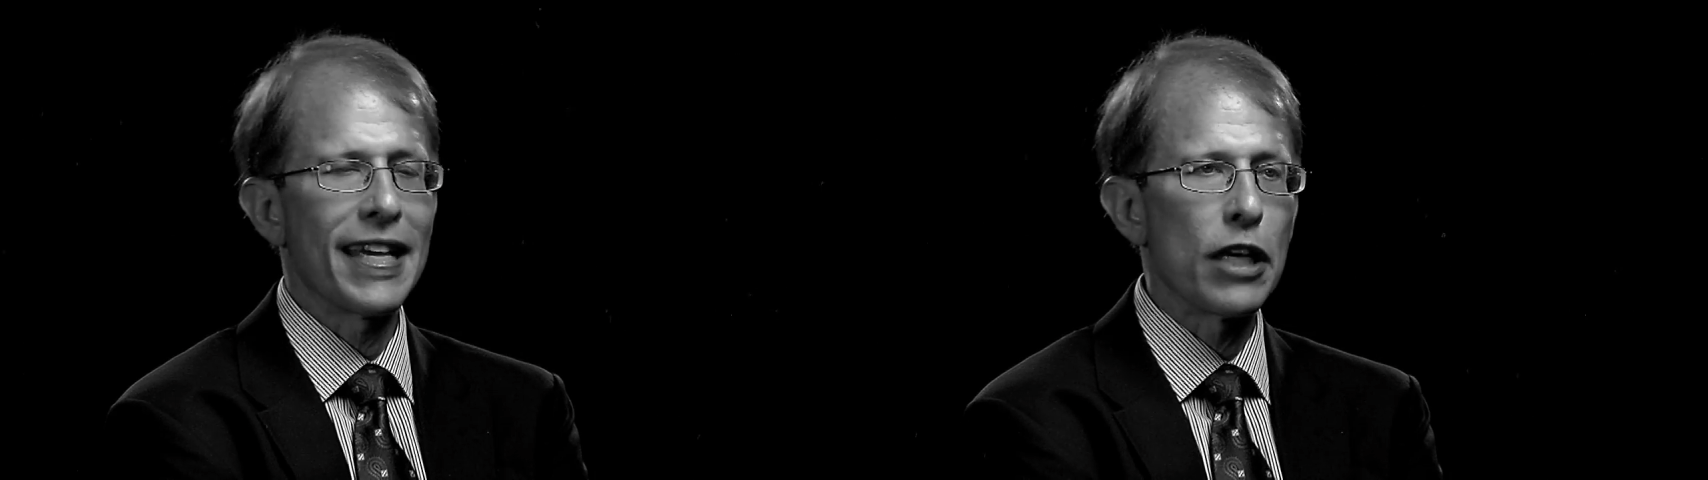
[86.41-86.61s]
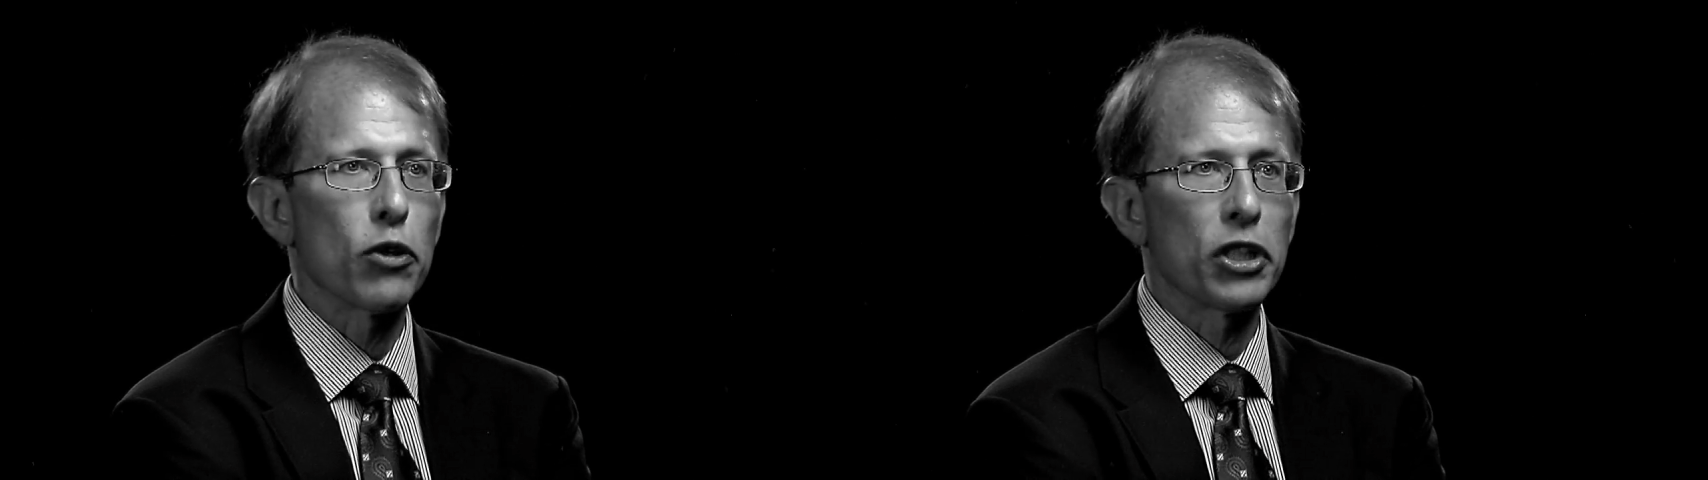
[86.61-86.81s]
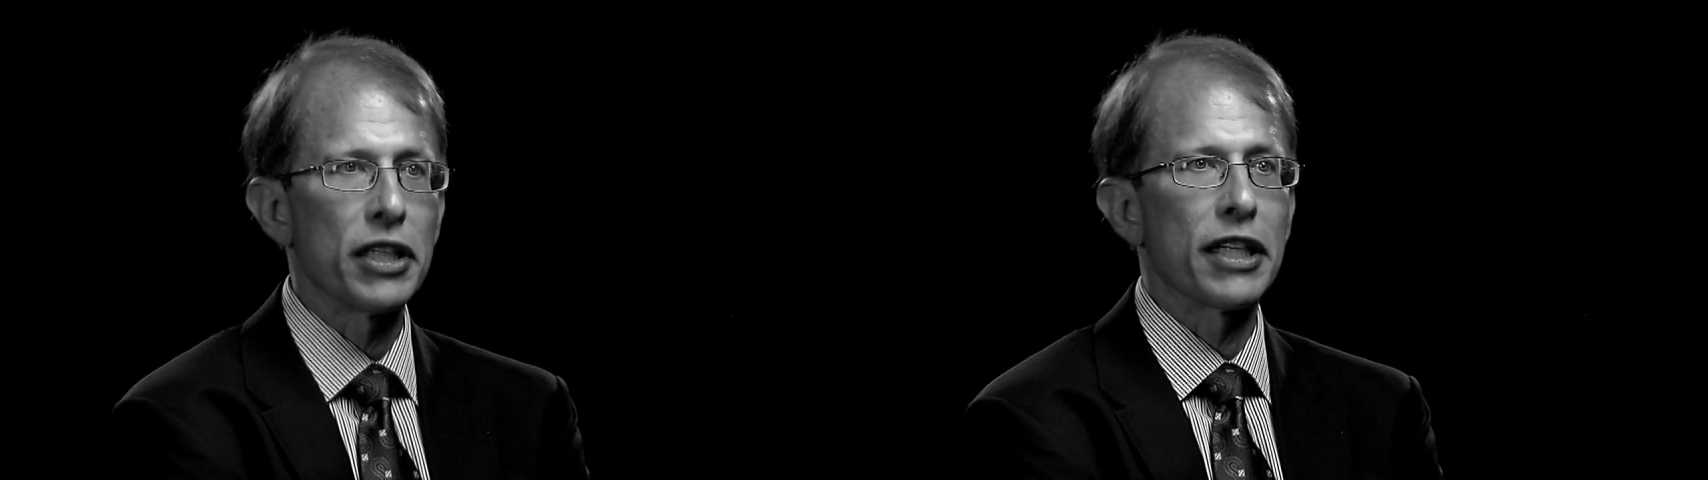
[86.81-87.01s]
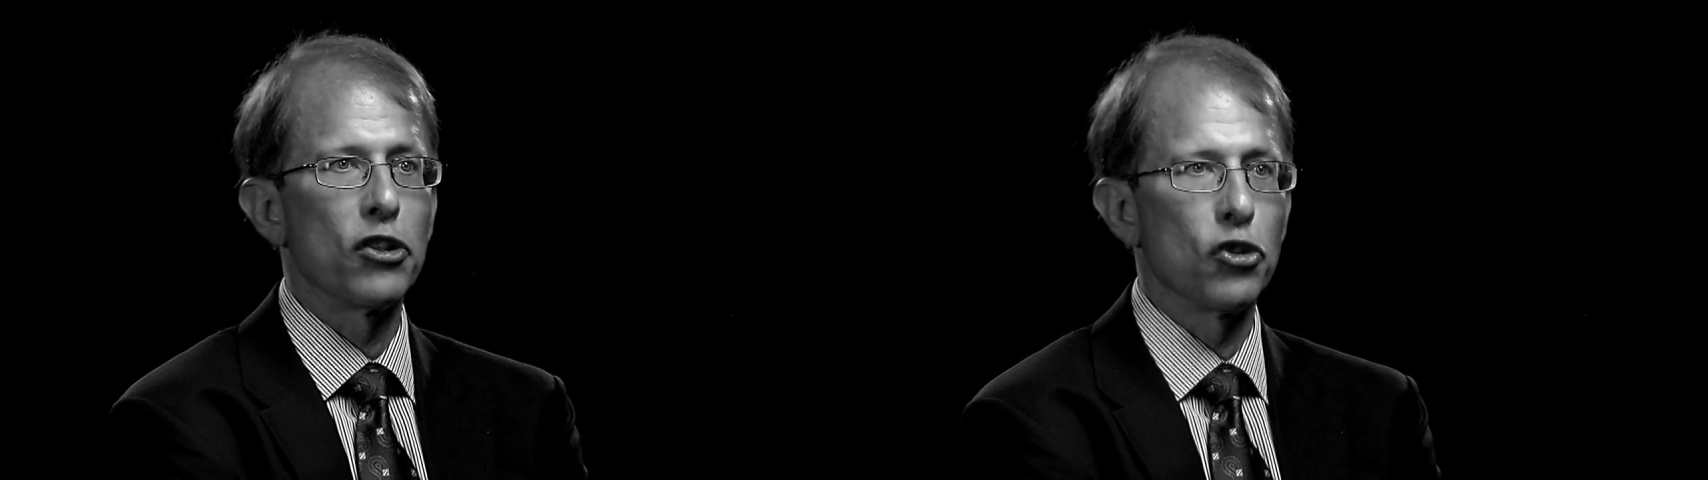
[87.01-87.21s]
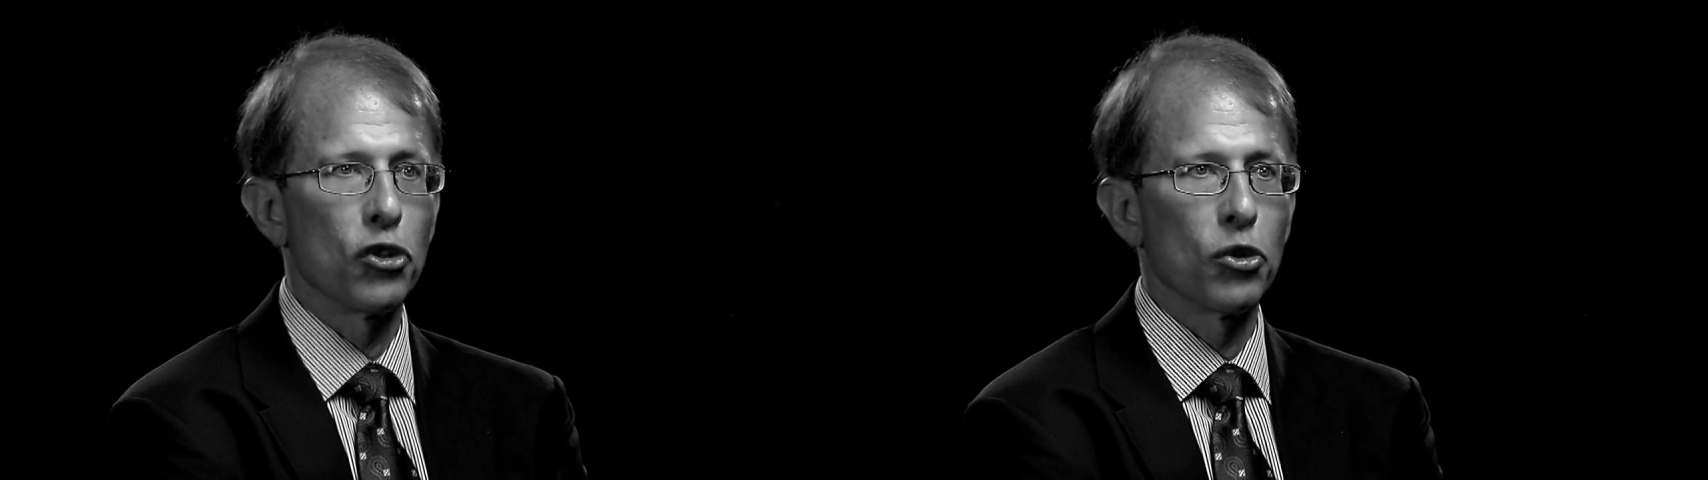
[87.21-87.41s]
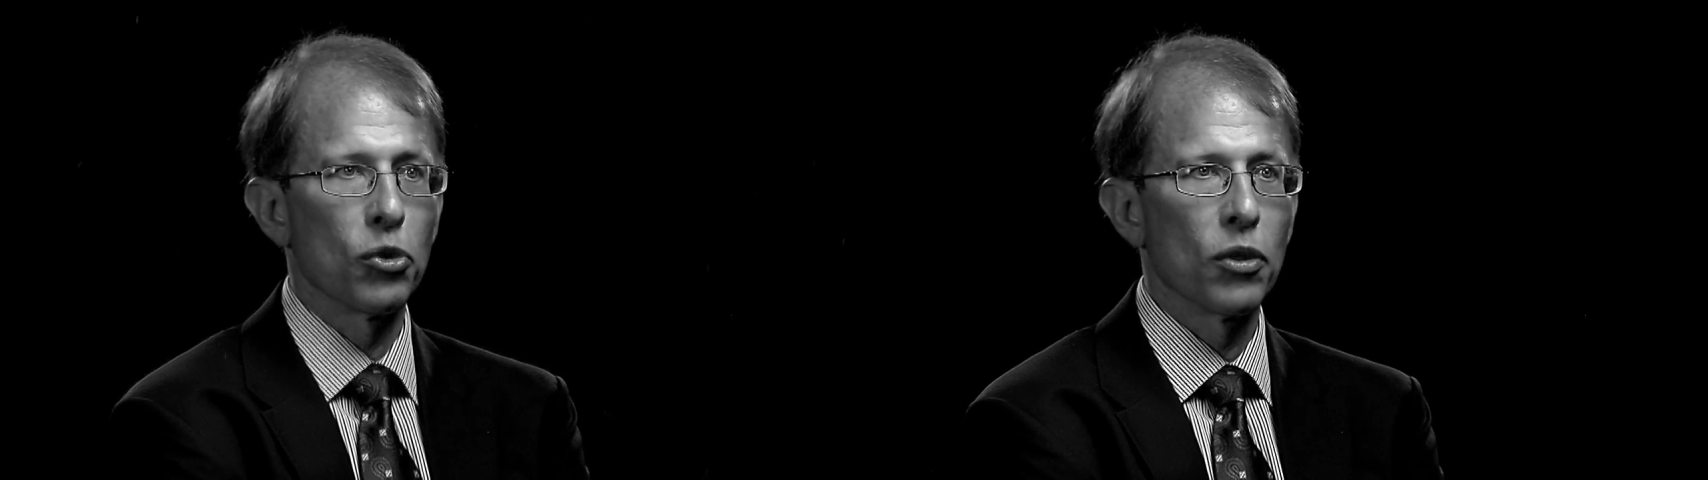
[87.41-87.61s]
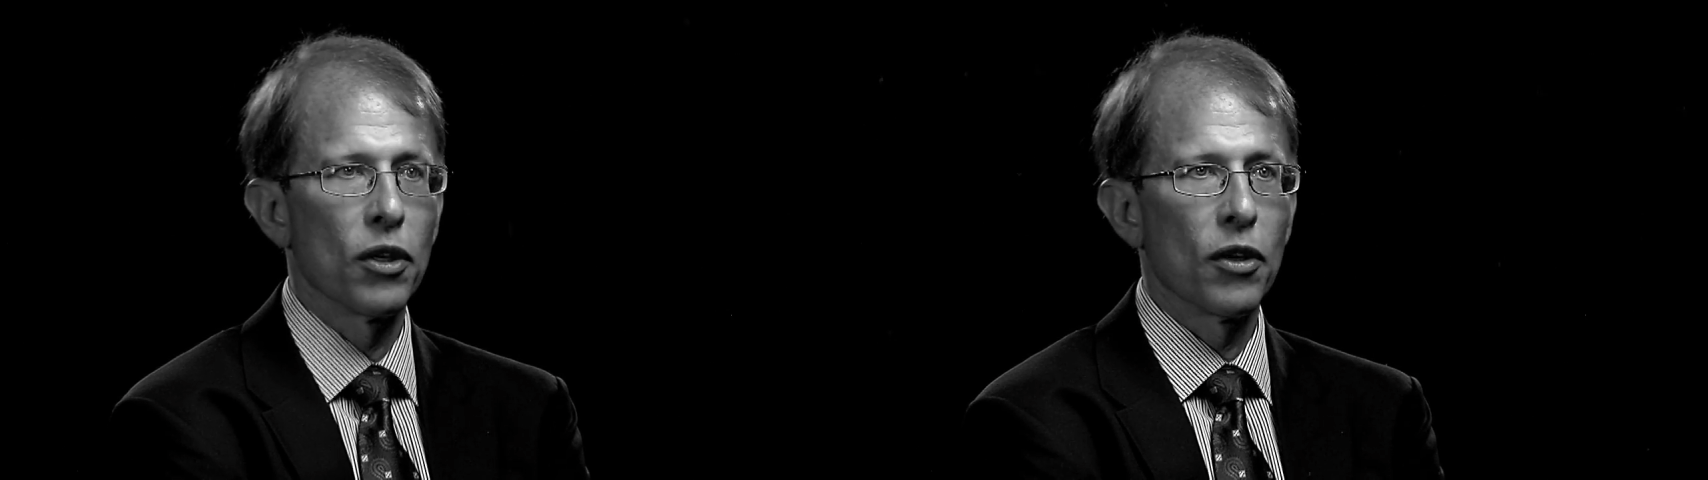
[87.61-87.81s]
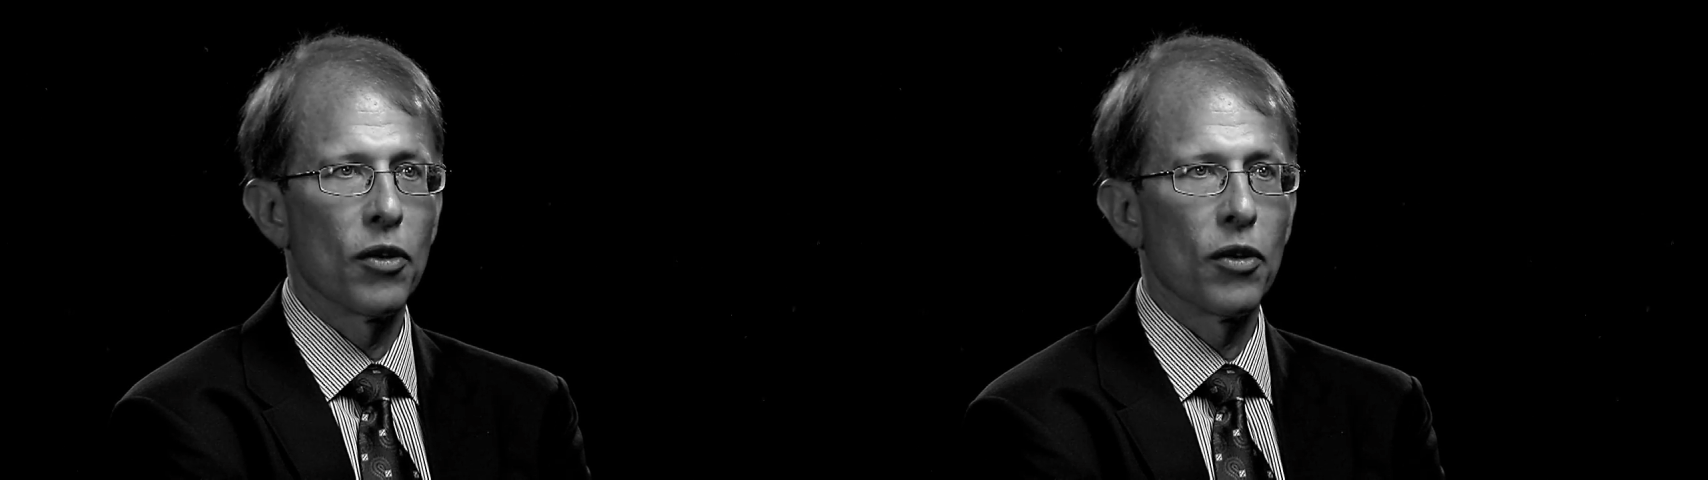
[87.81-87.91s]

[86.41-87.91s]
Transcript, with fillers: he or she can do